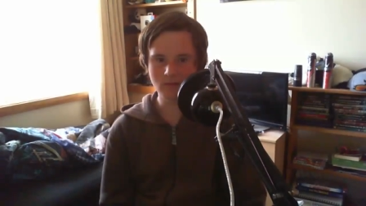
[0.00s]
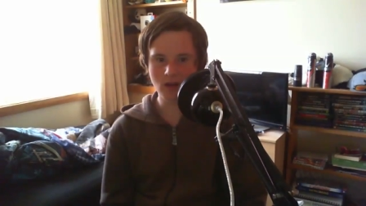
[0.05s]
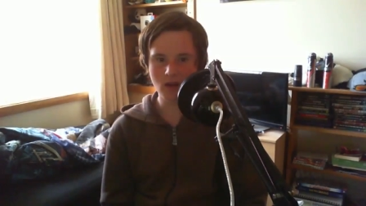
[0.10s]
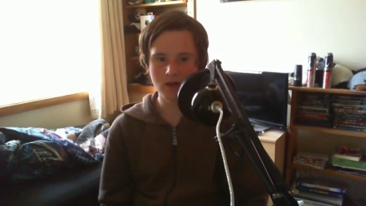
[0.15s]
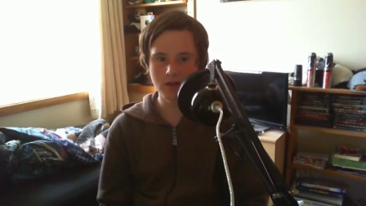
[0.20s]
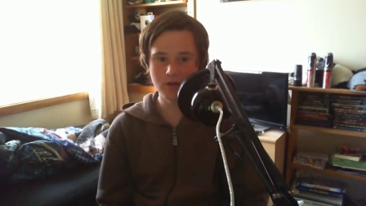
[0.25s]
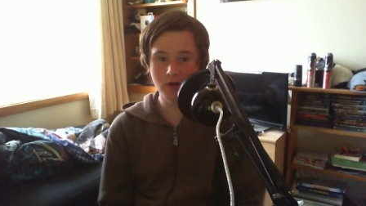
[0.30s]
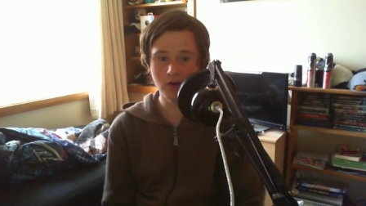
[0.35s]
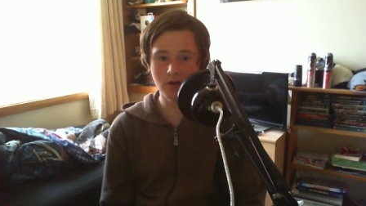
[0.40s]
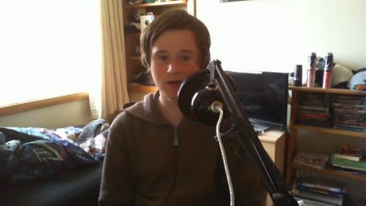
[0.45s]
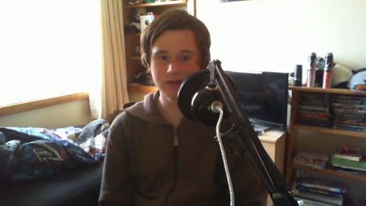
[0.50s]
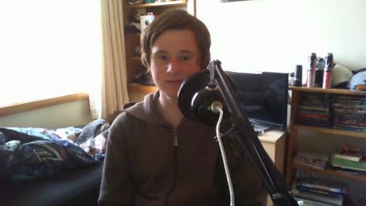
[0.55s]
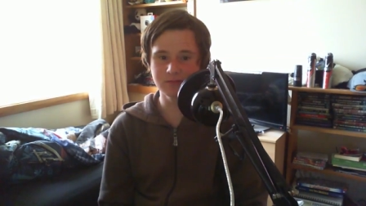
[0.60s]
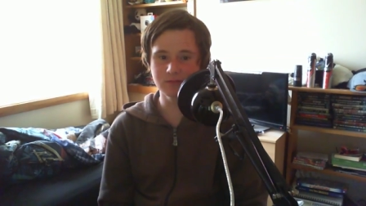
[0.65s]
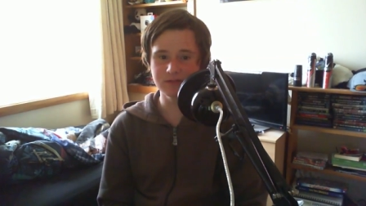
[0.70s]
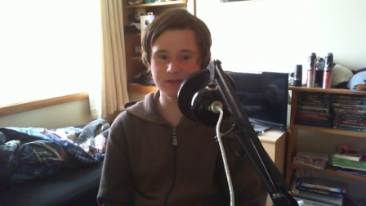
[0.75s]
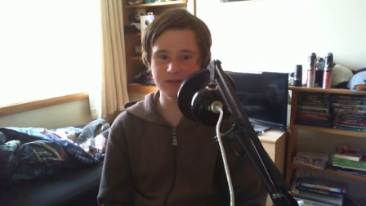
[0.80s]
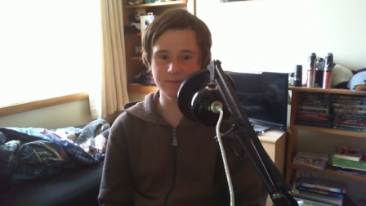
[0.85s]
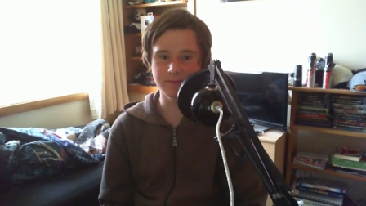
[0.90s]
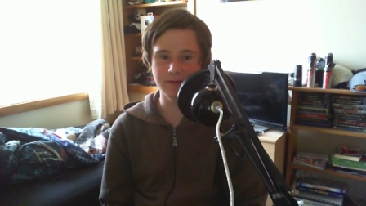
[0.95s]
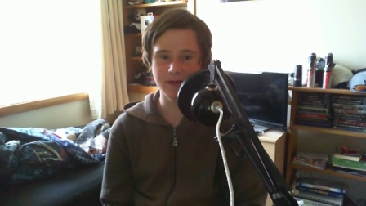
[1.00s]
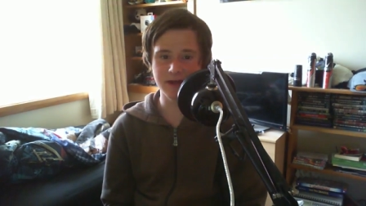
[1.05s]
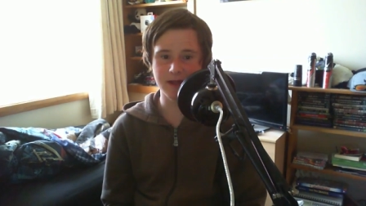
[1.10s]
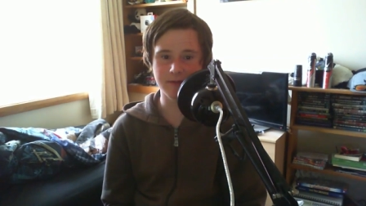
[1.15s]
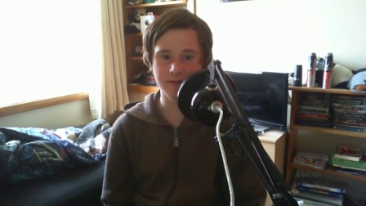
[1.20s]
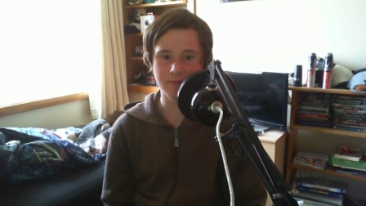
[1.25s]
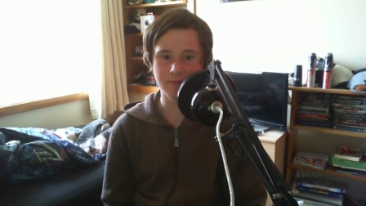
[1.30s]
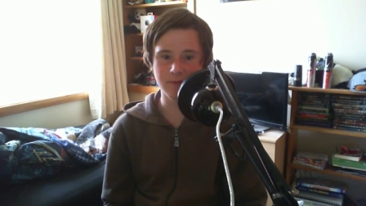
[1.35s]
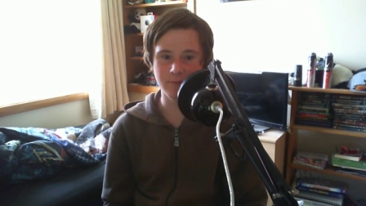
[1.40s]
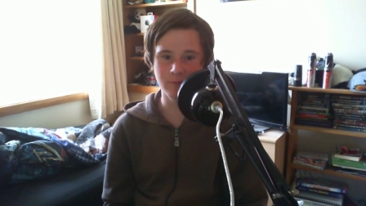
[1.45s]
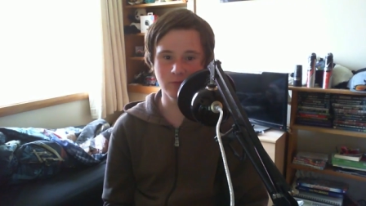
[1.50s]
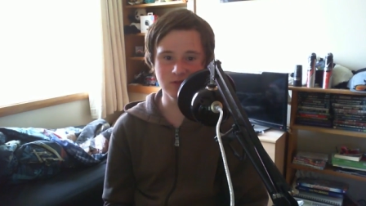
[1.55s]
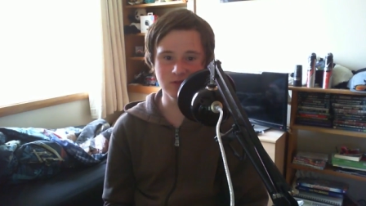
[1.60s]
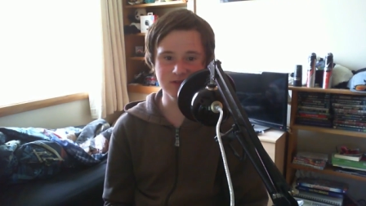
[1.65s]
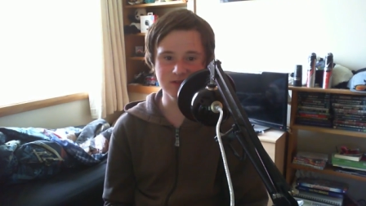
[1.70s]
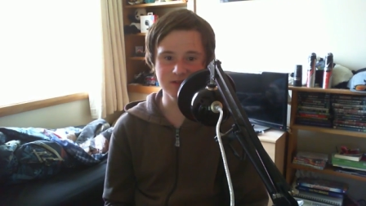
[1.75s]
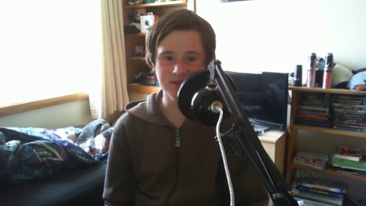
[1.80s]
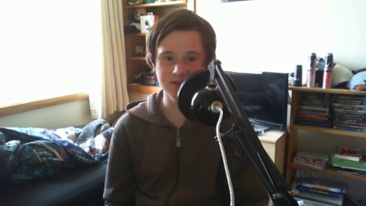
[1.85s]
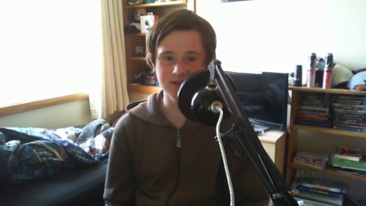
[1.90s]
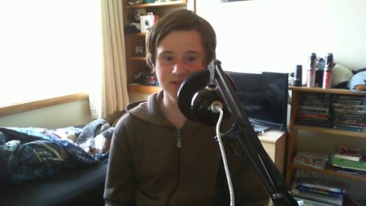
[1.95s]
Yo guys, what is up? Panagamic
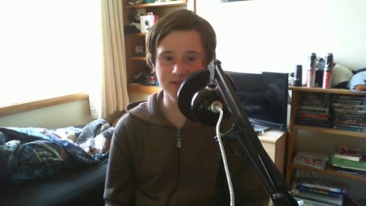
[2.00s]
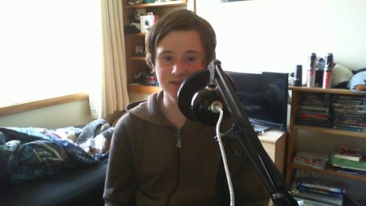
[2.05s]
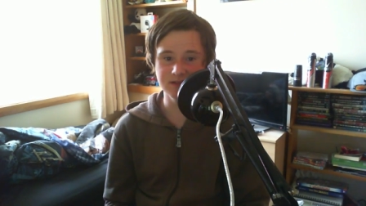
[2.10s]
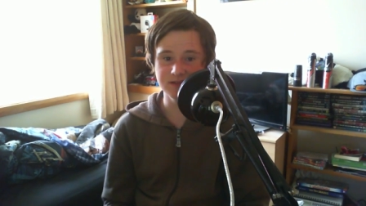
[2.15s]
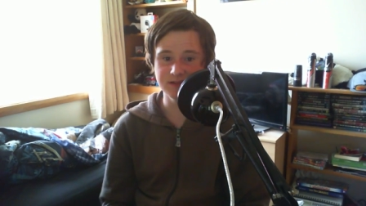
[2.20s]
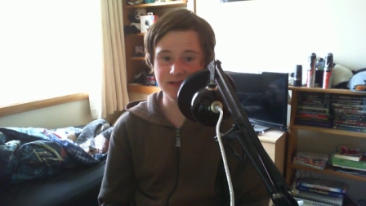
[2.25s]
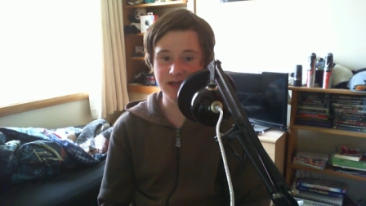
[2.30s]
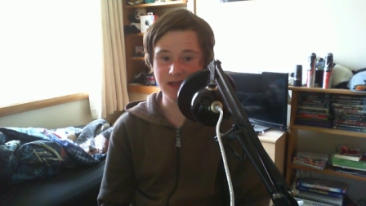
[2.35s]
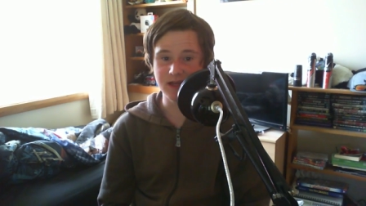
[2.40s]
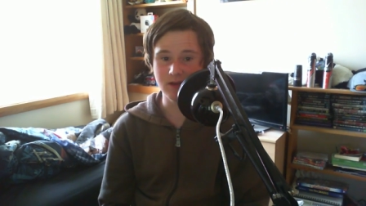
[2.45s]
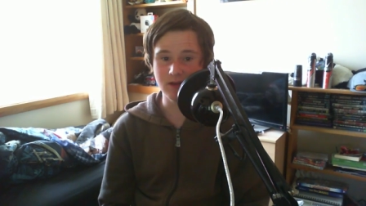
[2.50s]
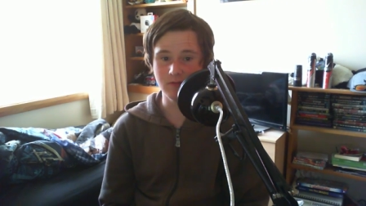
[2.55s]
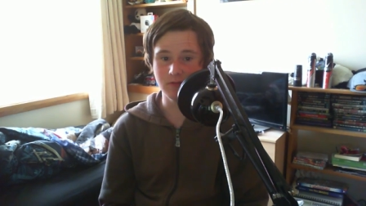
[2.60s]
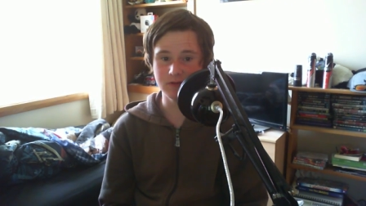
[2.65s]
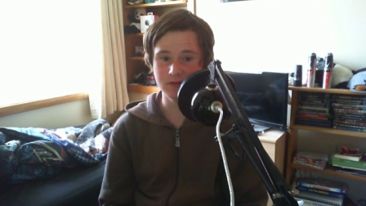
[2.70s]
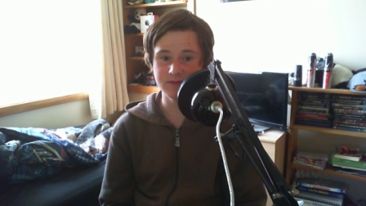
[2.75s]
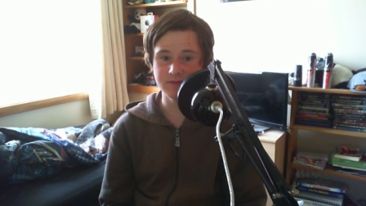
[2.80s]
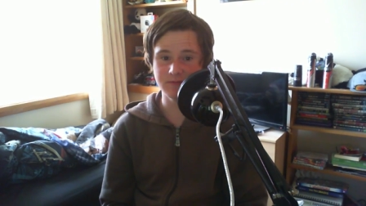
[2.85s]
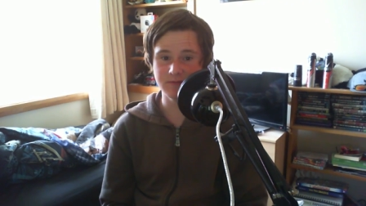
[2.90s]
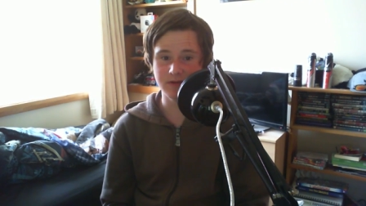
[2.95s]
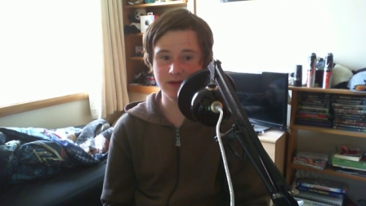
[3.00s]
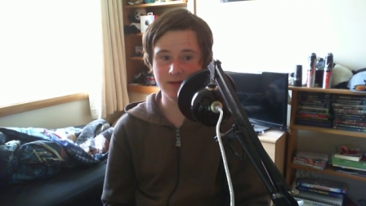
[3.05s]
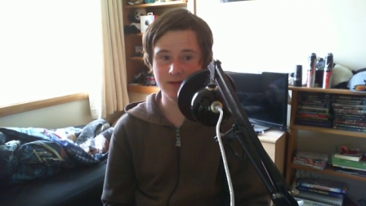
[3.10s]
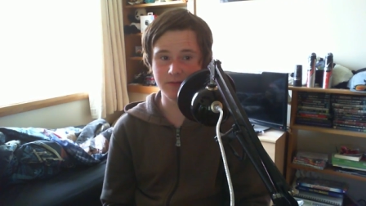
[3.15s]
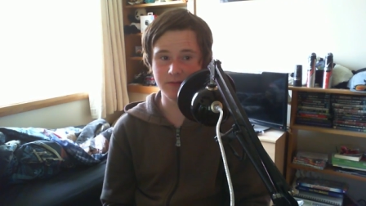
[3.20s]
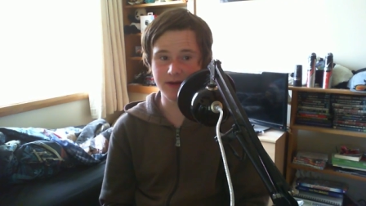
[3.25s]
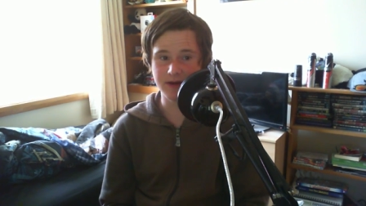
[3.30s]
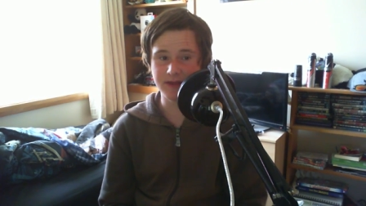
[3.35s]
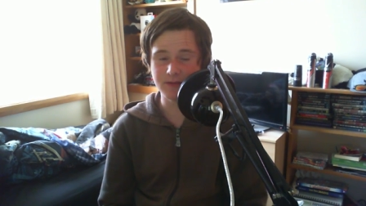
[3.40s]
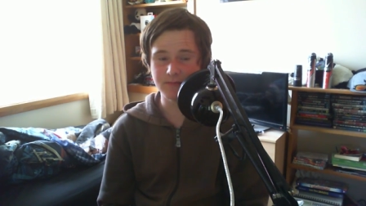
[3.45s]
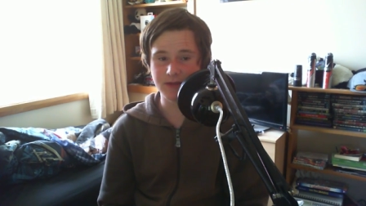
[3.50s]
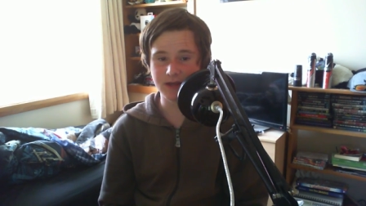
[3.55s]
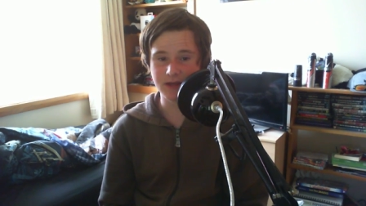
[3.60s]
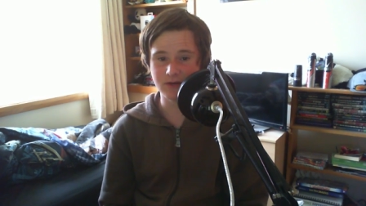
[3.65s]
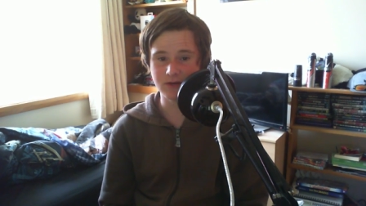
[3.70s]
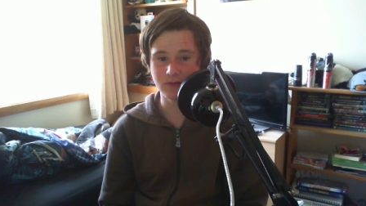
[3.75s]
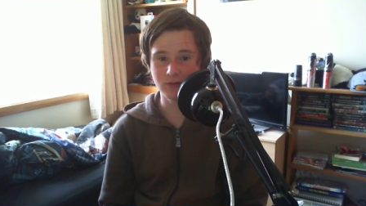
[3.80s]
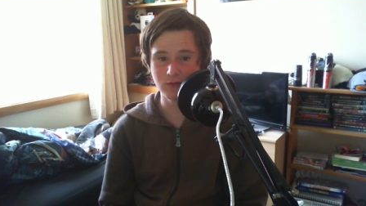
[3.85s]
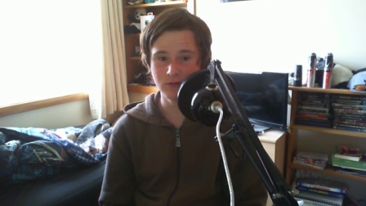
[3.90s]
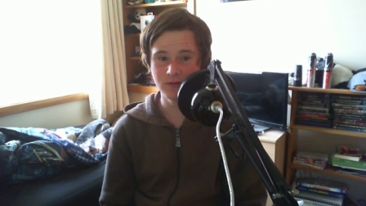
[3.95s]
46 in today. We're just simulating Money in the Bank
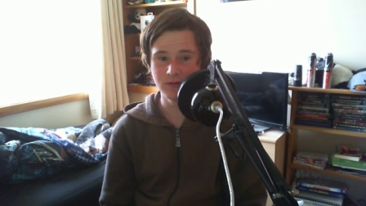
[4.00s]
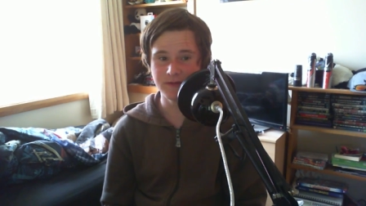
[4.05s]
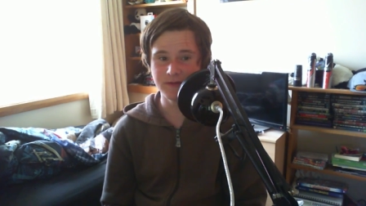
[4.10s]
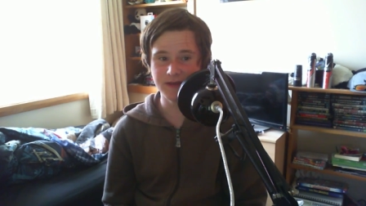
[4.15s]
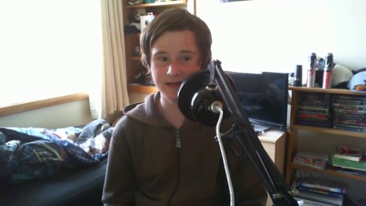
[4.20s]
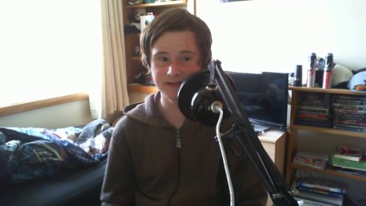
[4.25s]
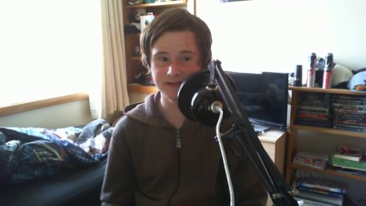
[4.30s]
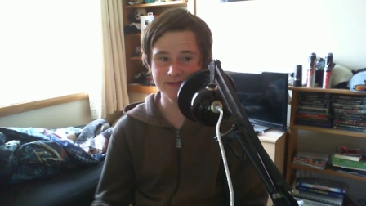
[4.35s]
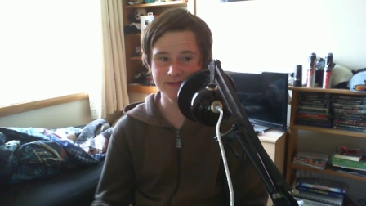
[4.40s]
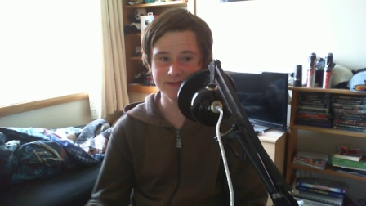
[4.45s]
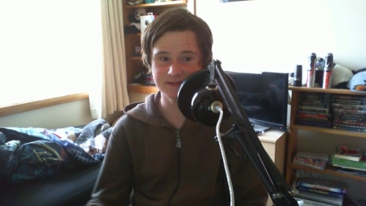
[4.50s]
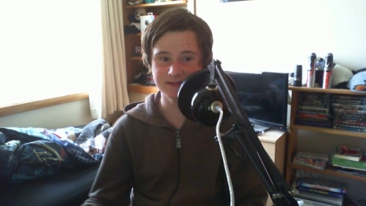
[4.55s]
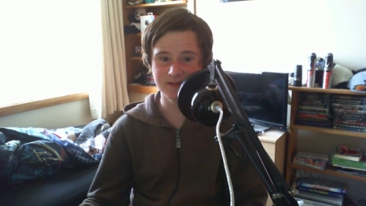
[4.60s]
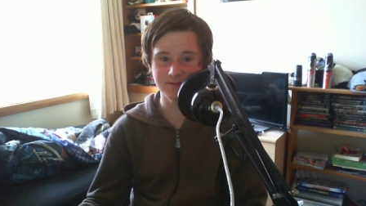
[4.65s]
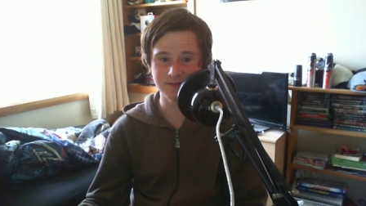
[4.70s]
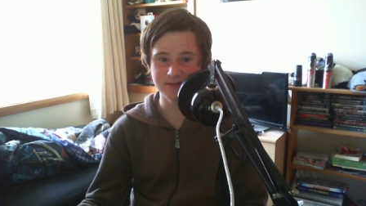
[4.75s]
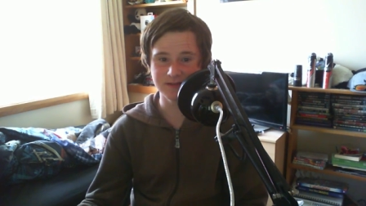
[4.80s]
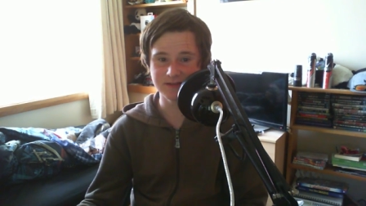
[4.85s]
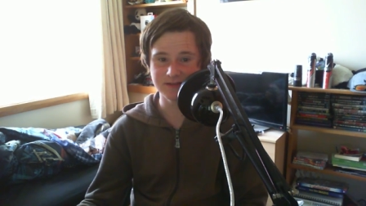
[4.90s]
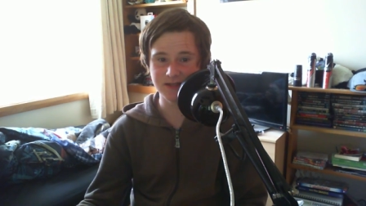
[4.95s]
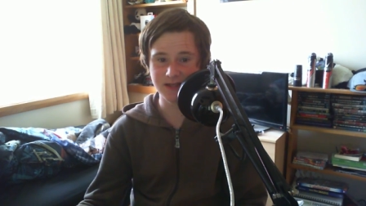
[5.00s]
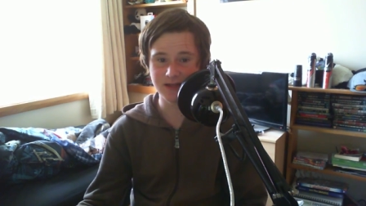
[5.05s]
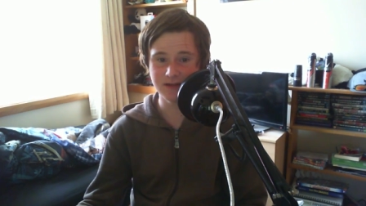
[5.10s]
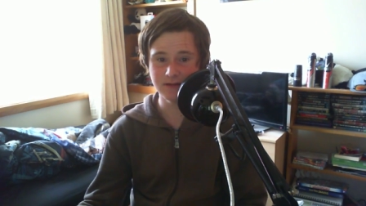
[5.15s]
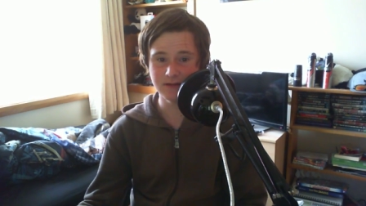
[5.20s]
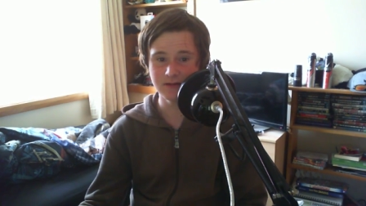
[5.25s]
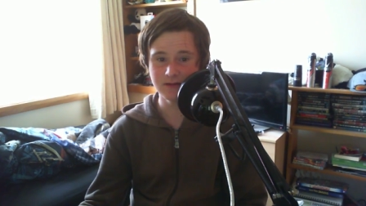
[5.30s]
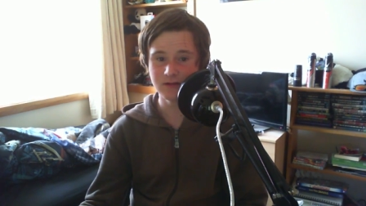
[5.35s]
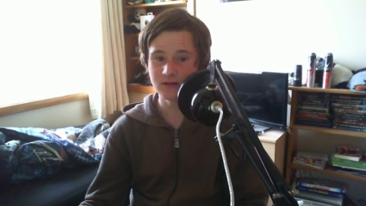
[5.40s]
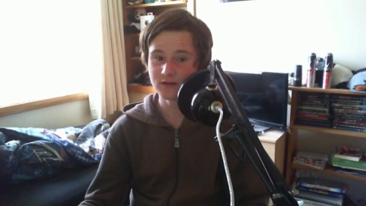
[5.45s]
2017.